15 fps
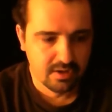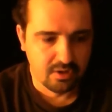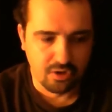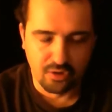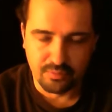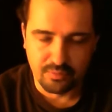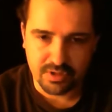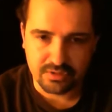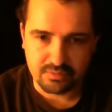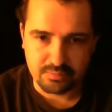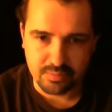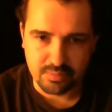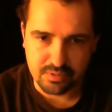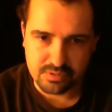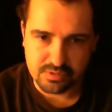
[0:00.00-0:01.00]
All my other
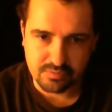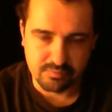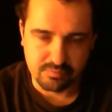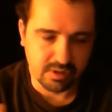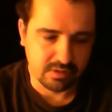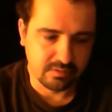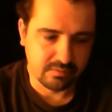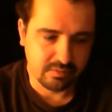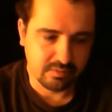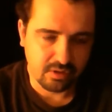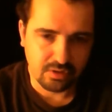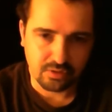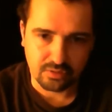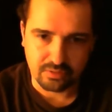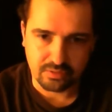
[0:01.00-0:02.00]
beers have been
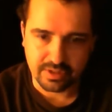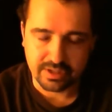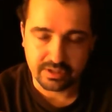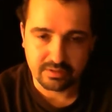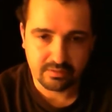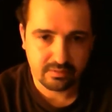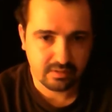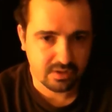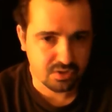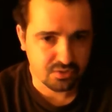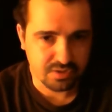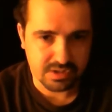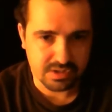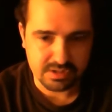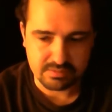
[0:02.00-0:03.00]
all grain, and
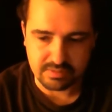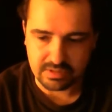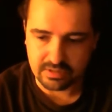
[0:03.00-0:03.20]
trust me,